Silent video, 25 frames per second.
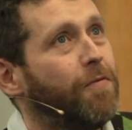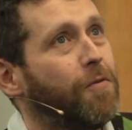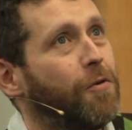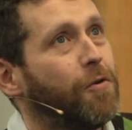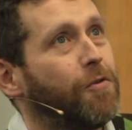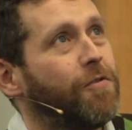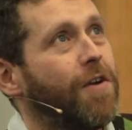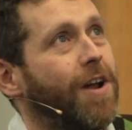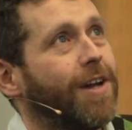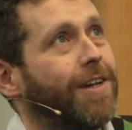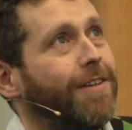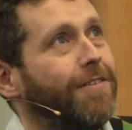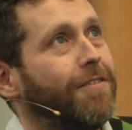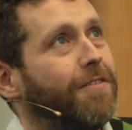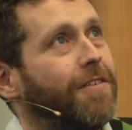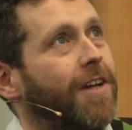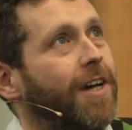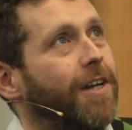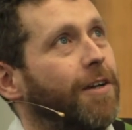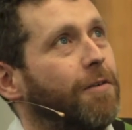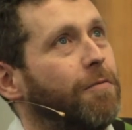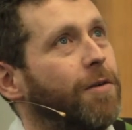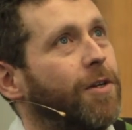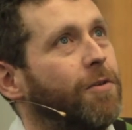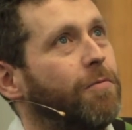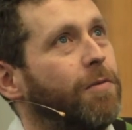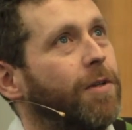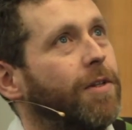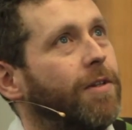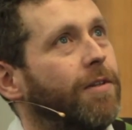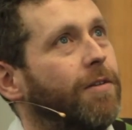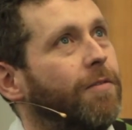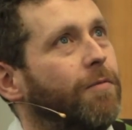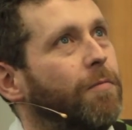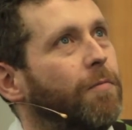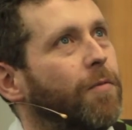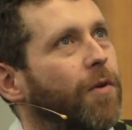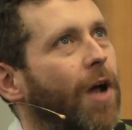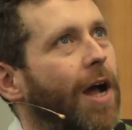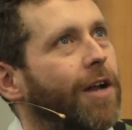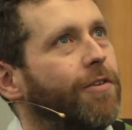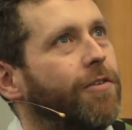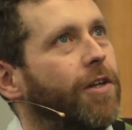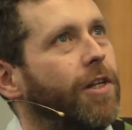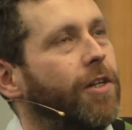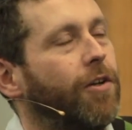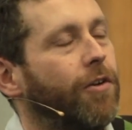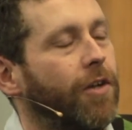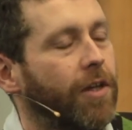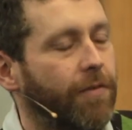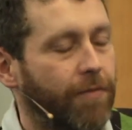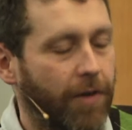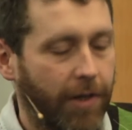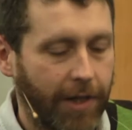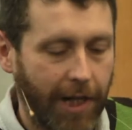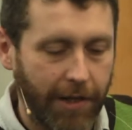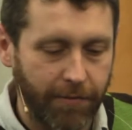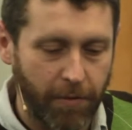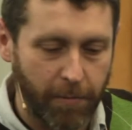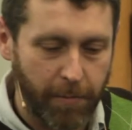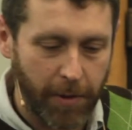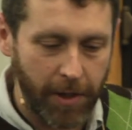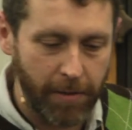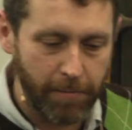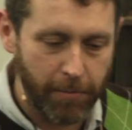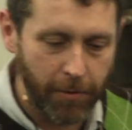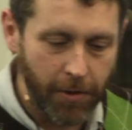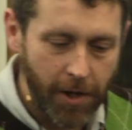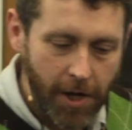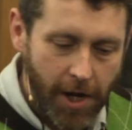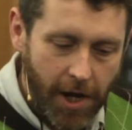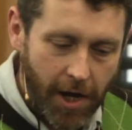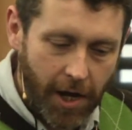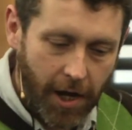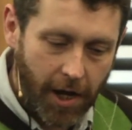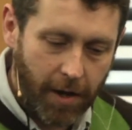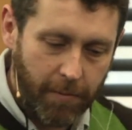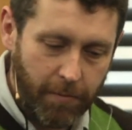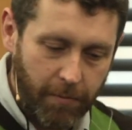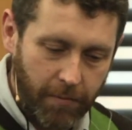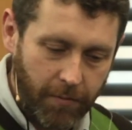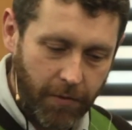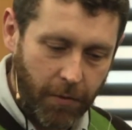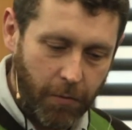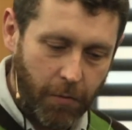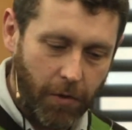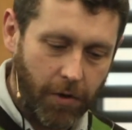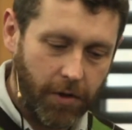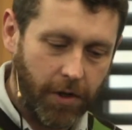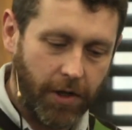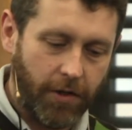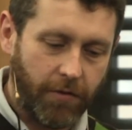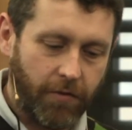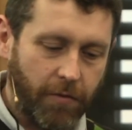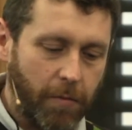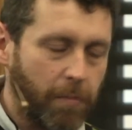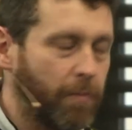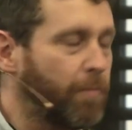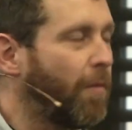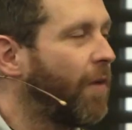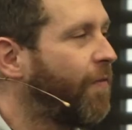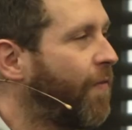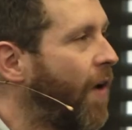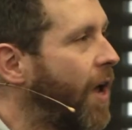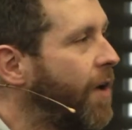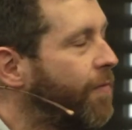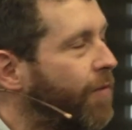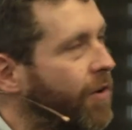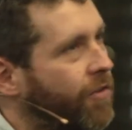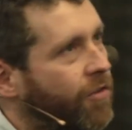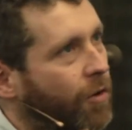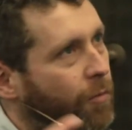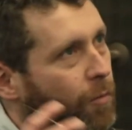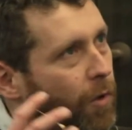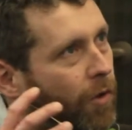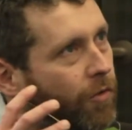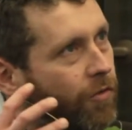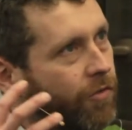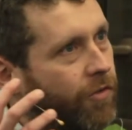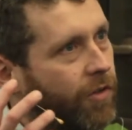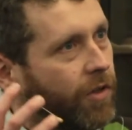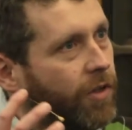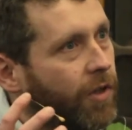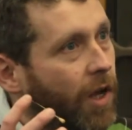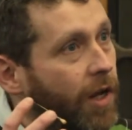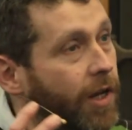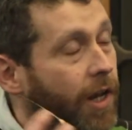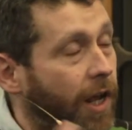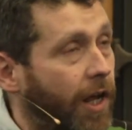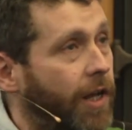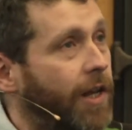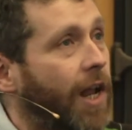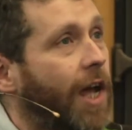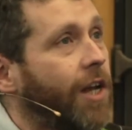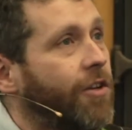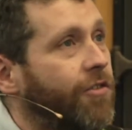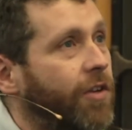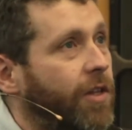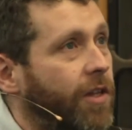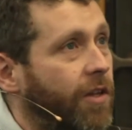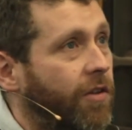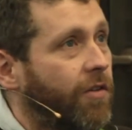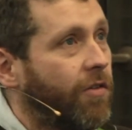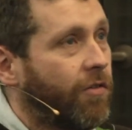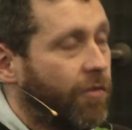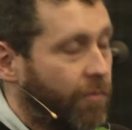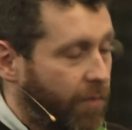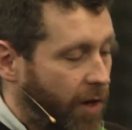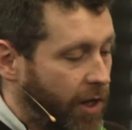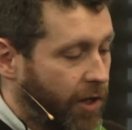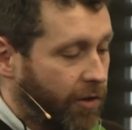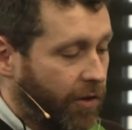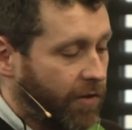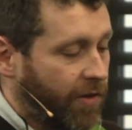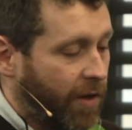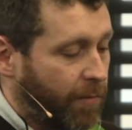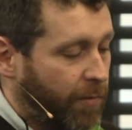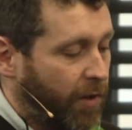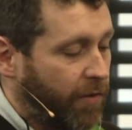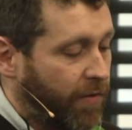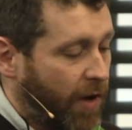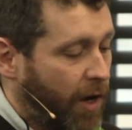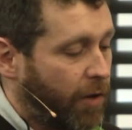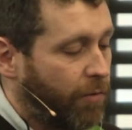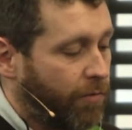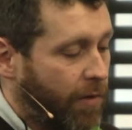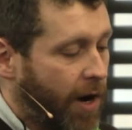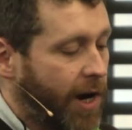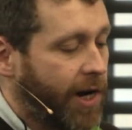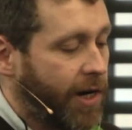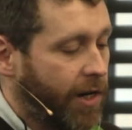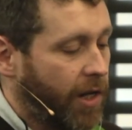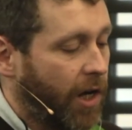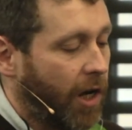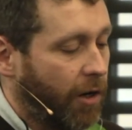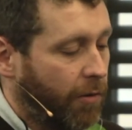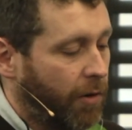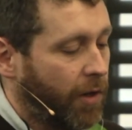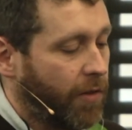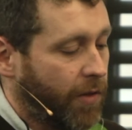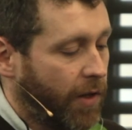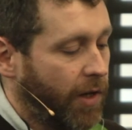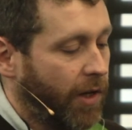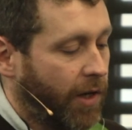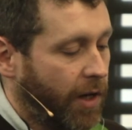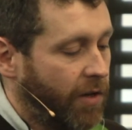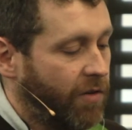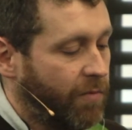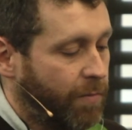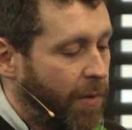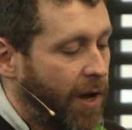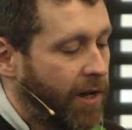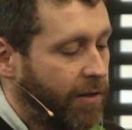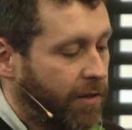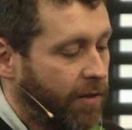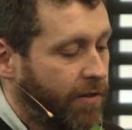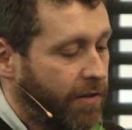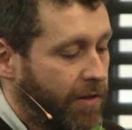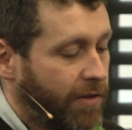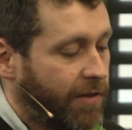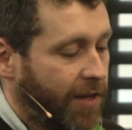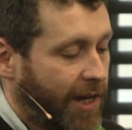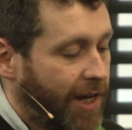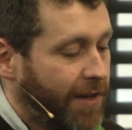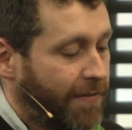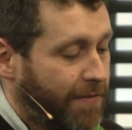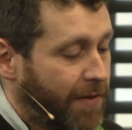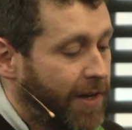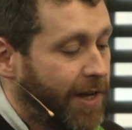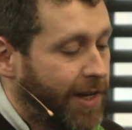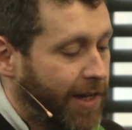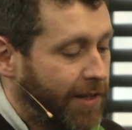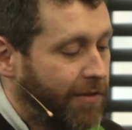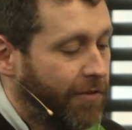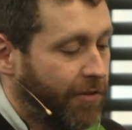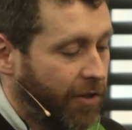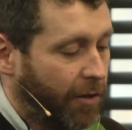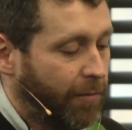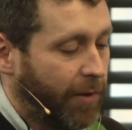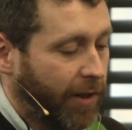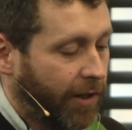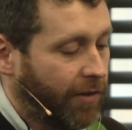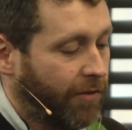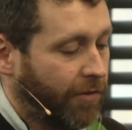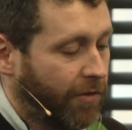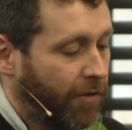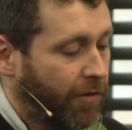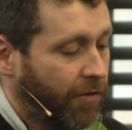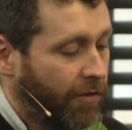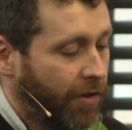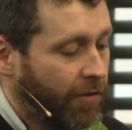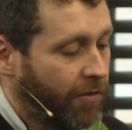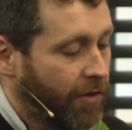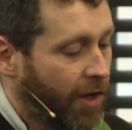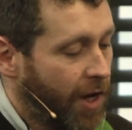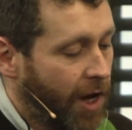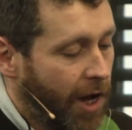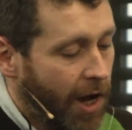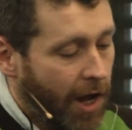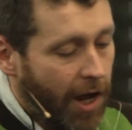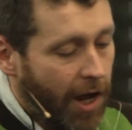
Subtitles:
before Dragon's Den. I wish we'd actually done it for clever people. My favourites are ones that, and actually this is a really good example of how radio, I think, is better than TV in some instances.